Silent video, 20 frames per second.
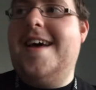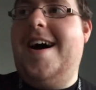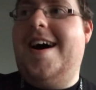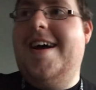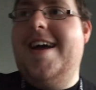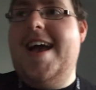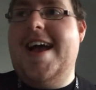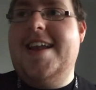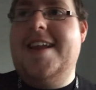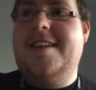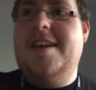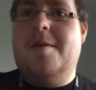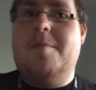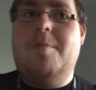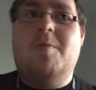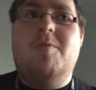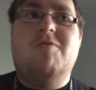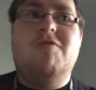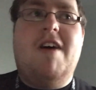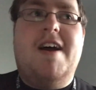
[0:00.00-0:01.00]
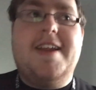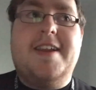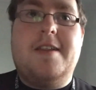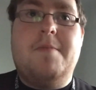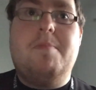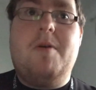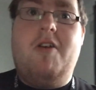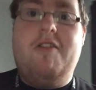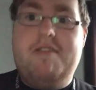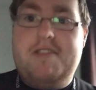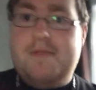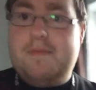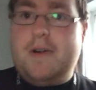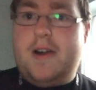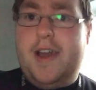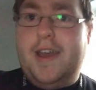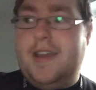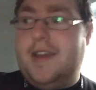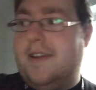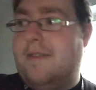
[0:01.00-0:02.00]
I ended up riding the Boris
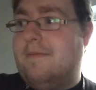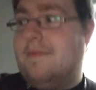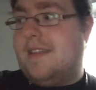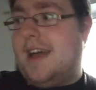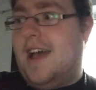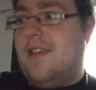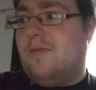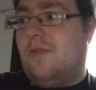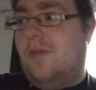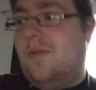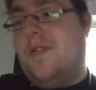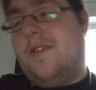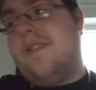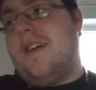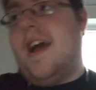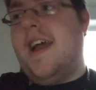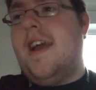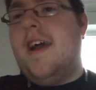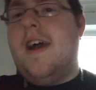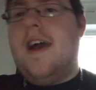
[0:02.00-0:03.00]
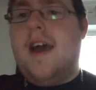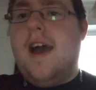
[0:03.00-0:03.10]
bike. That's what I'm going to say.